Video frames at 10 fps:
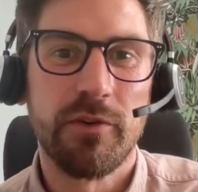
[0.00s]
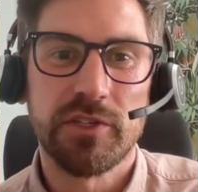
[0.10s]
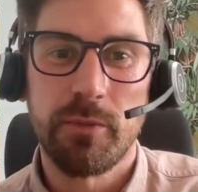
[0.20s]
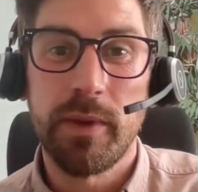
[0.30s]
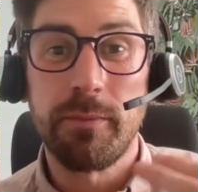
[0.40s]
Or
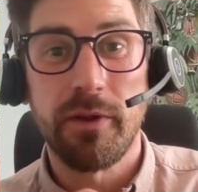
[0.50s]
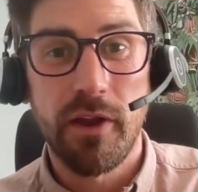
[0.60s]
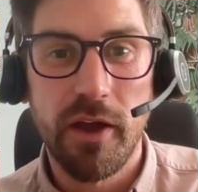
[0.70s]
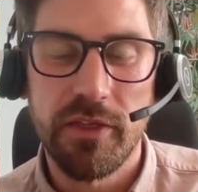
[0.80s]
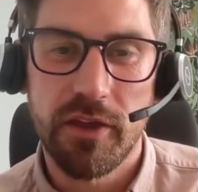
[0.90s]
some people
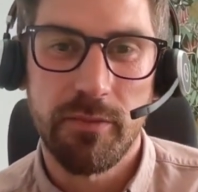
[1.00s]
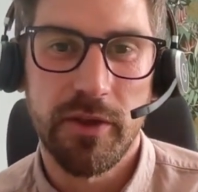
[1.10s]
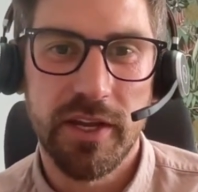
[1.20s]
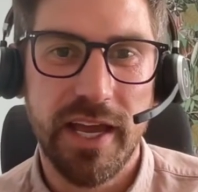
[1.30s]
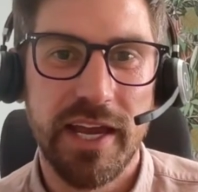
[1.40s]
like the
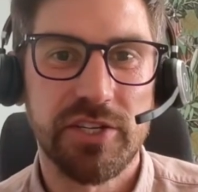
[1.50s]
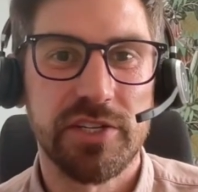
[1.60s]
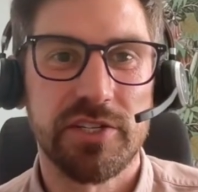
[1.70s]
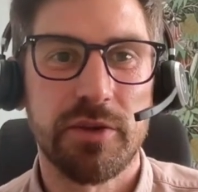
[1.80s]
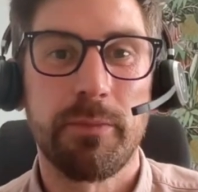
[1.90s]

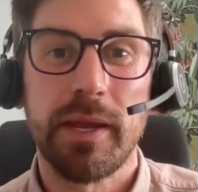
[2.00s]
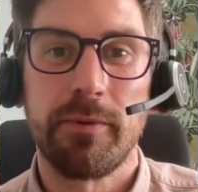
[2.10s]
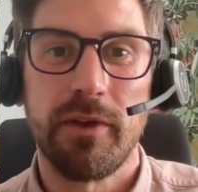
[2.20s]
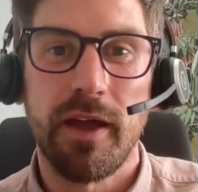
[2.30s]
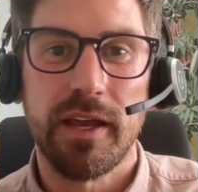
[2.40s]
communication, some
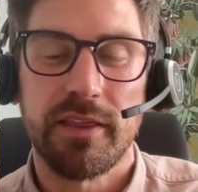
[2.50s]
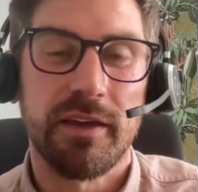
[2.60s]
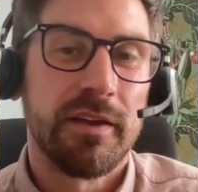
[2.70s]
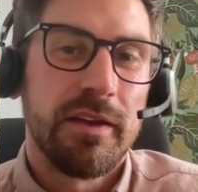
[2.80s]
people like the